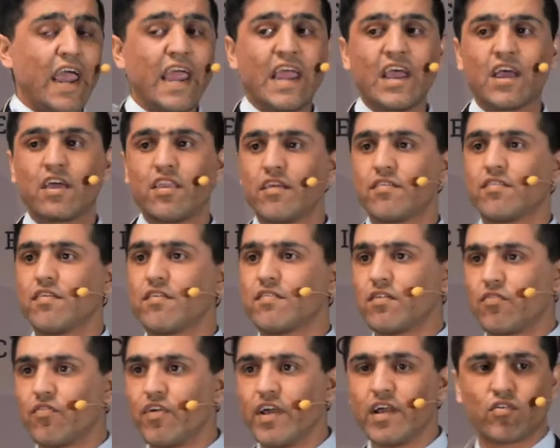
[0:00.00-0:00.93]
increases
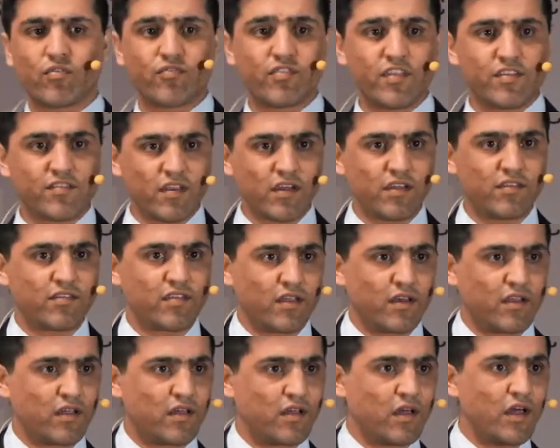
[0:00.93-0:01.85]
the weight of the
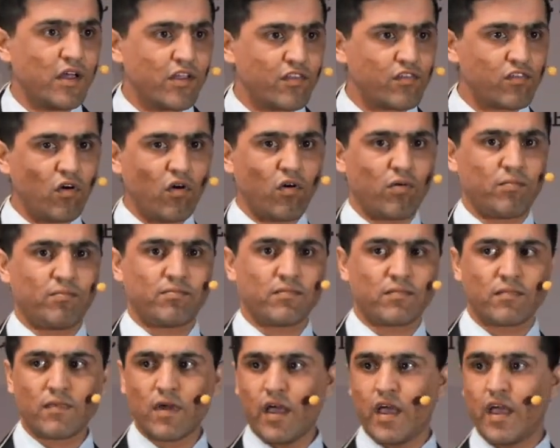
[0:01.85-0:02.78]
structure. So
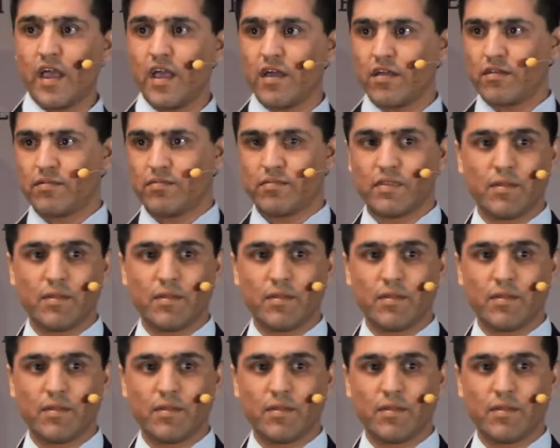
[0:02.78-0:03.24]
here,